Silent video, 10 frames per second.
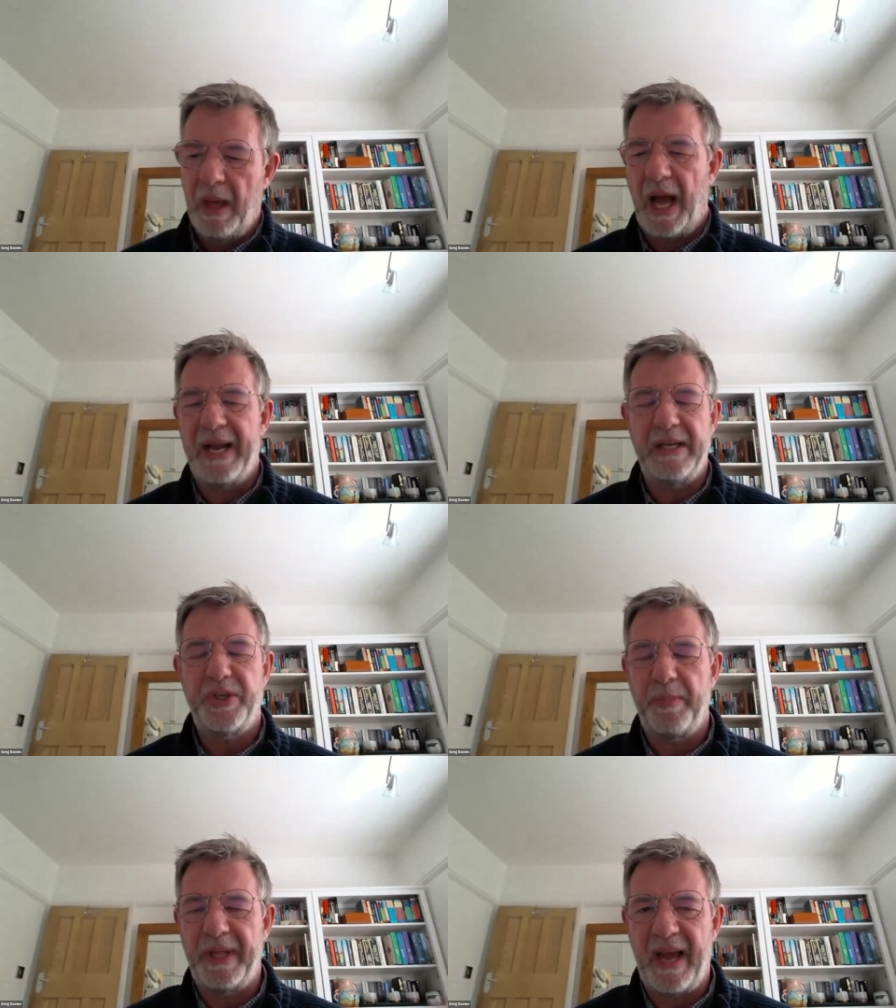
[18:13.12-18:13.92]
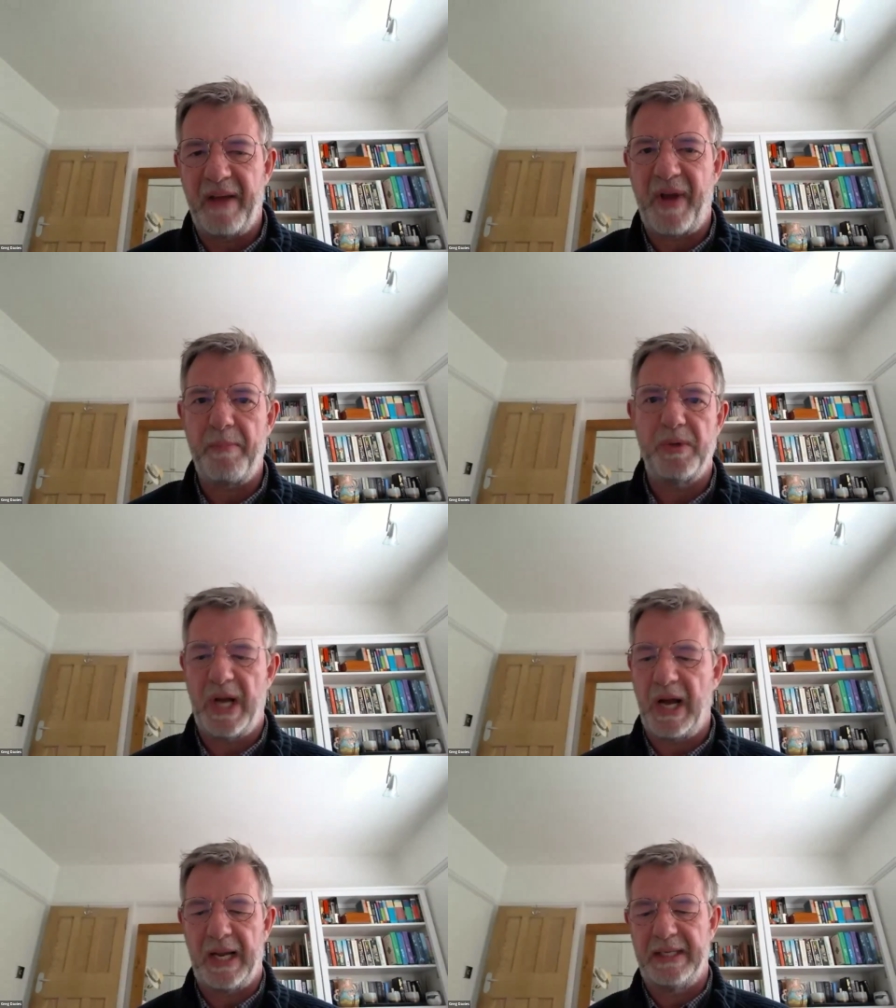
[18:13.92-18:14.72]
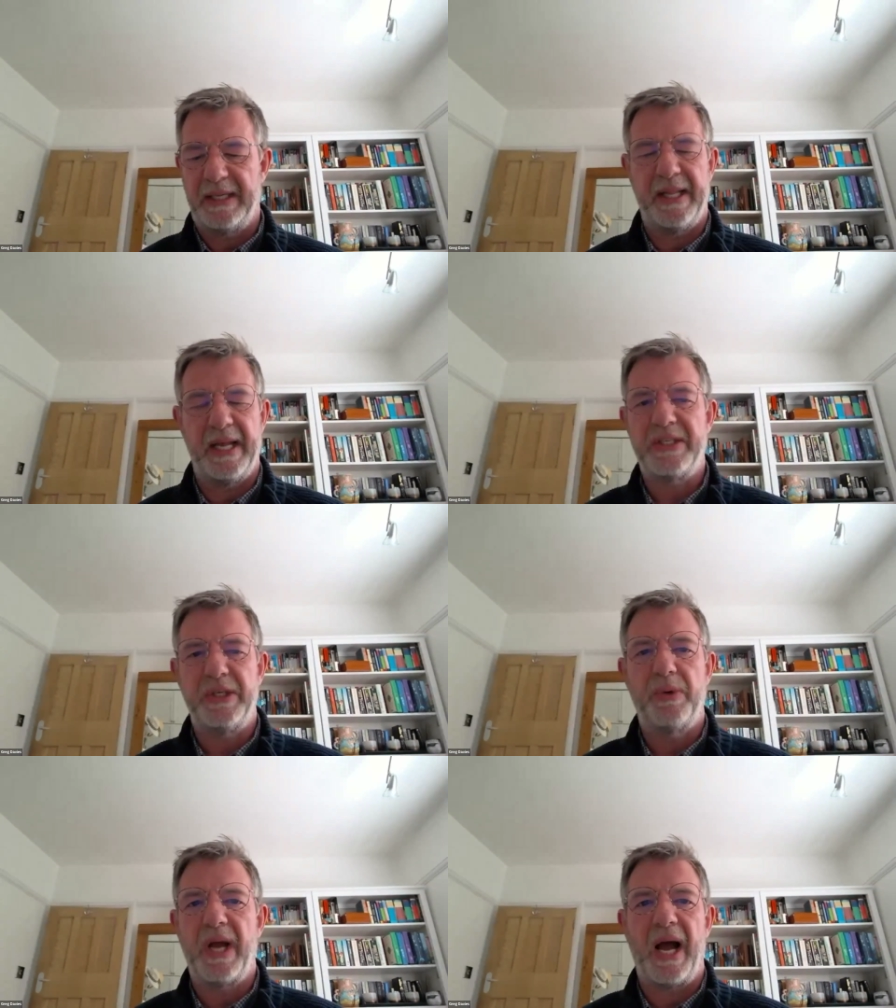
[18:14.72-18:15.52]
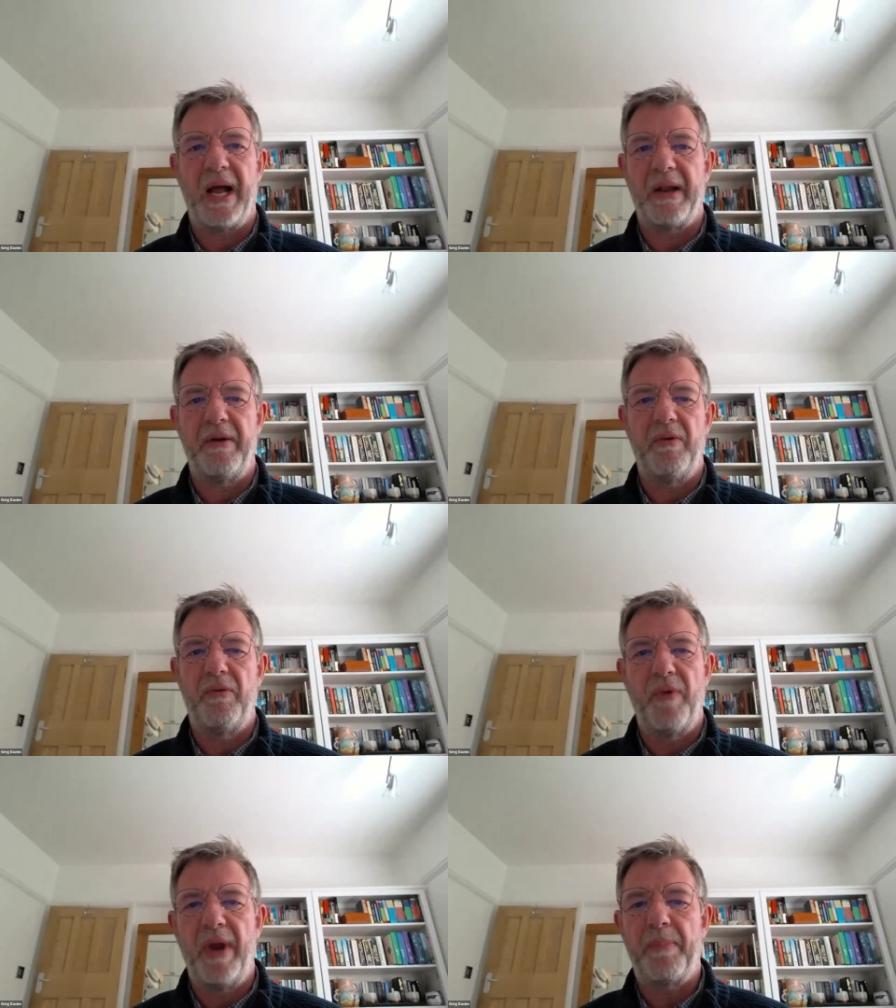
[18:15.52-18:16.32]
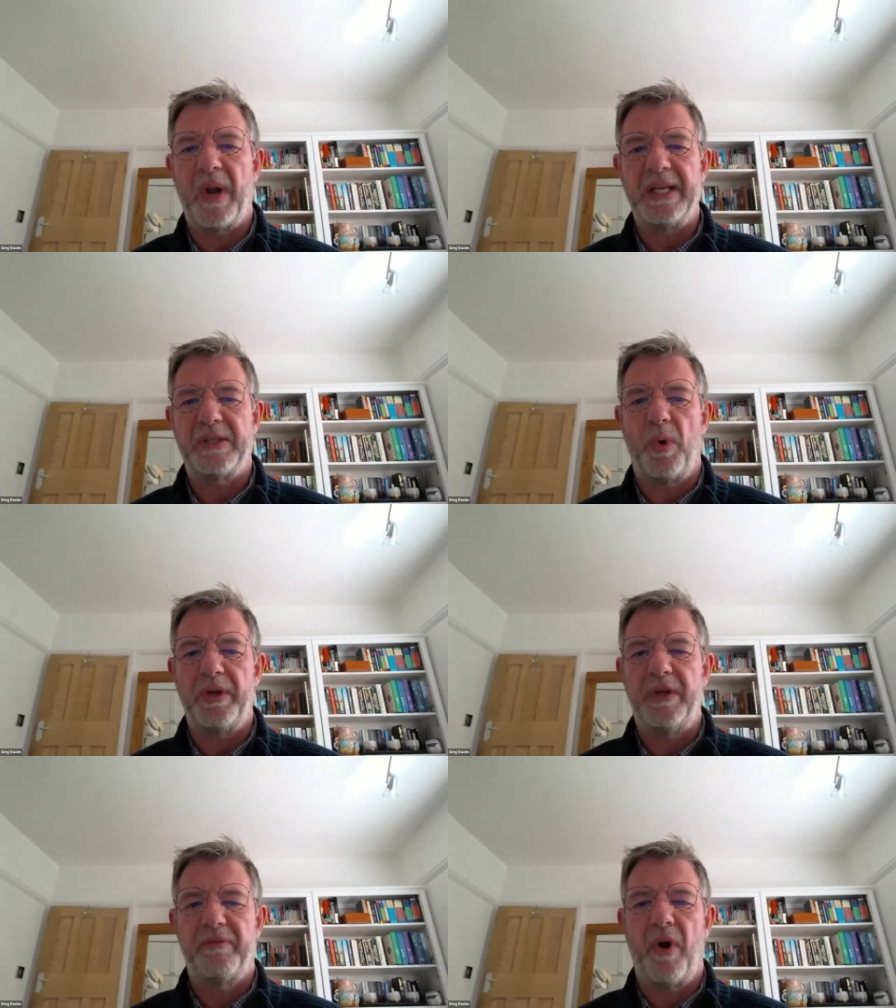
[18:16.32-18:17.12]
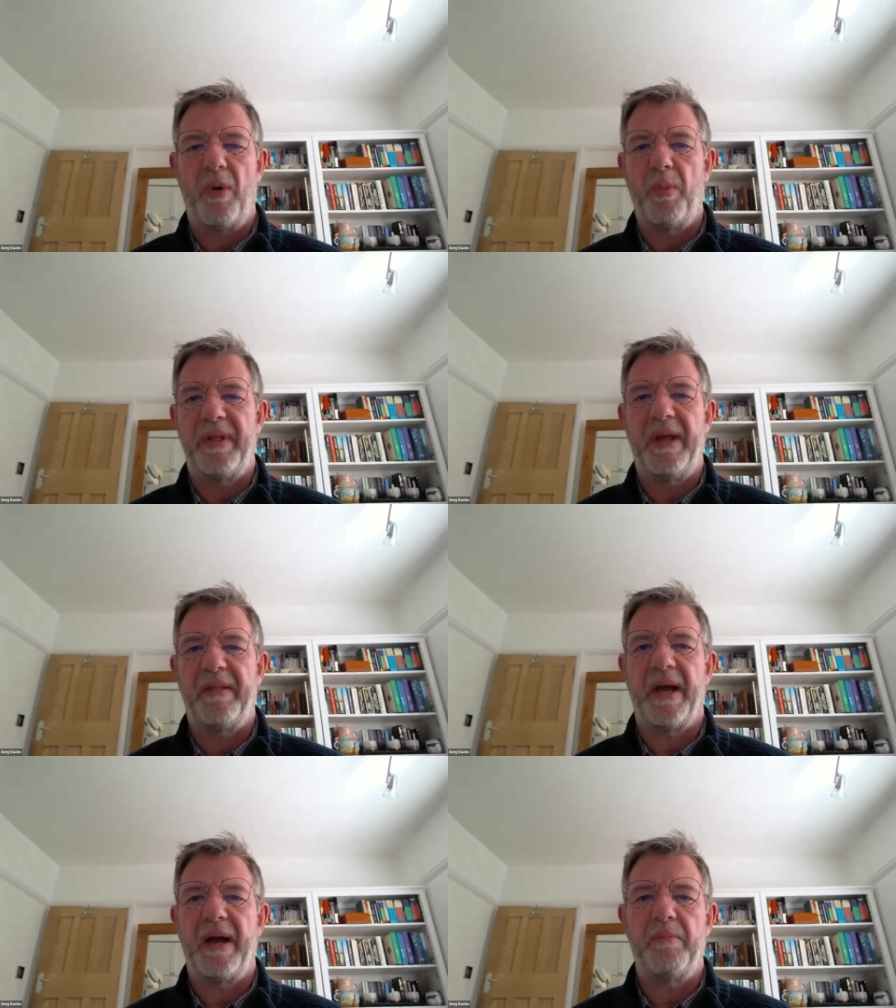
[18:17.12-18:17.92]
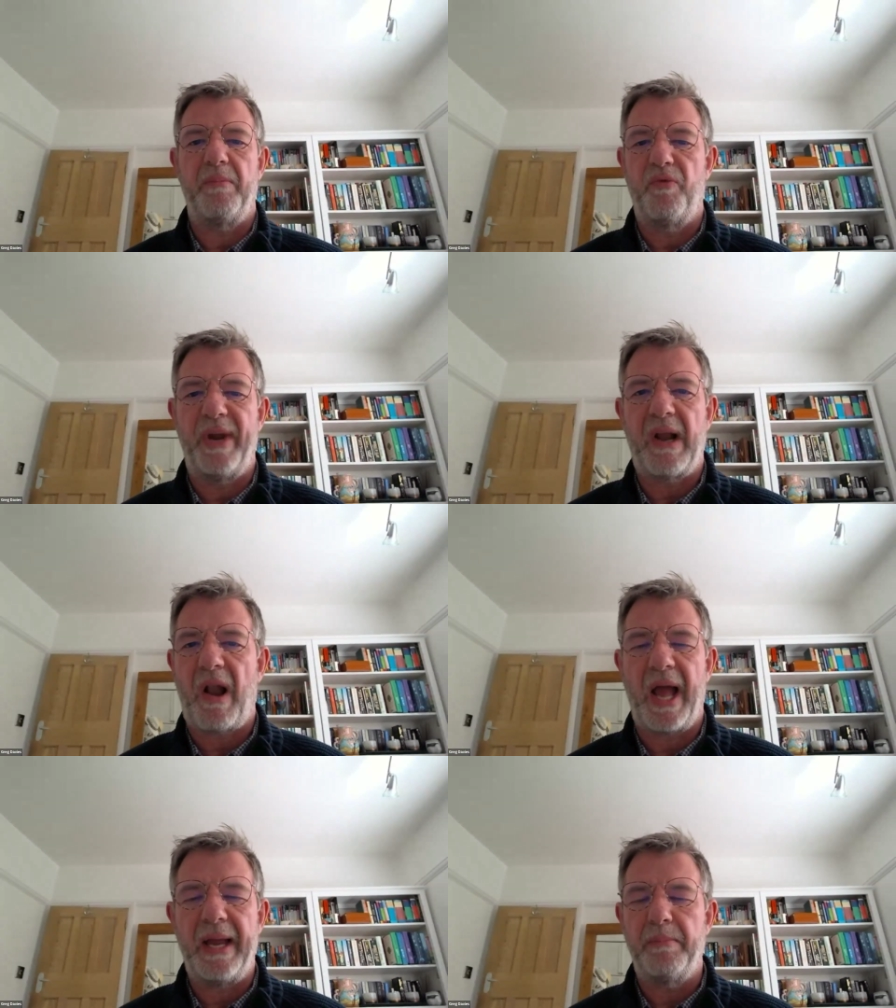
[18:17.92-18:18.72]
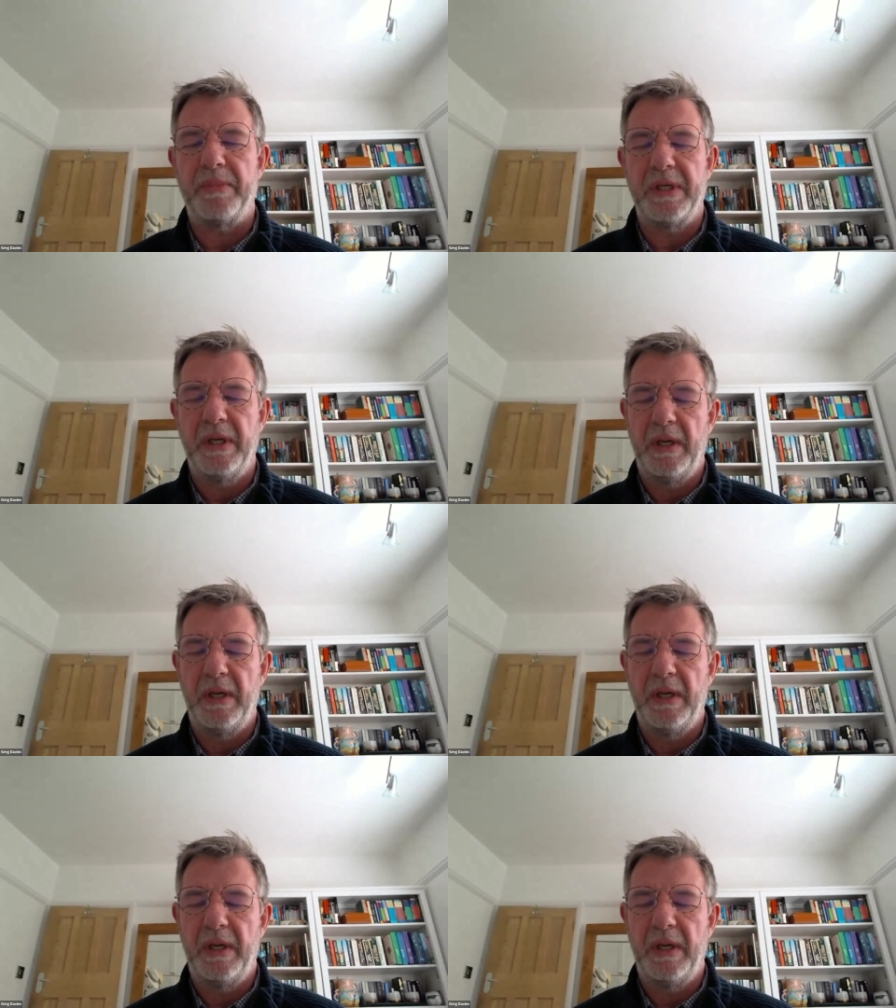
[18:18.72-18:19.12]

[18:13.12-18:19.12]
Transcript: it should be the FM who's highlighting this. You can replace what you've got with either reclaimed